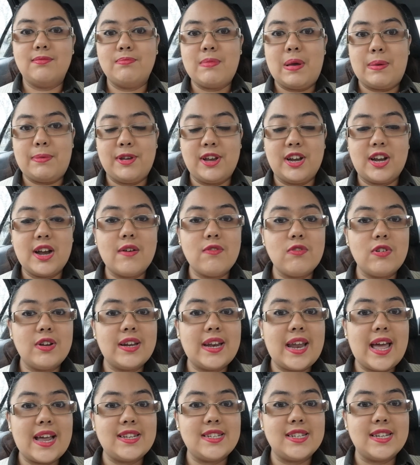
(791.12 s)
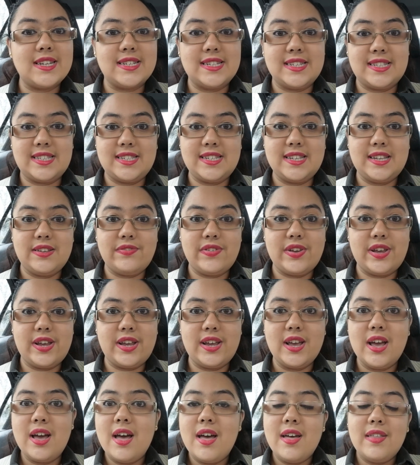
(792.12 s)
maybe a covering letter and a
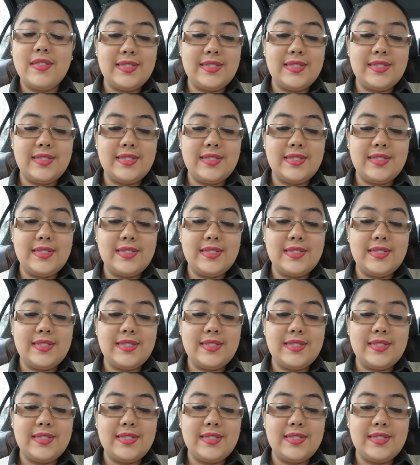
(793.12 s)
CV.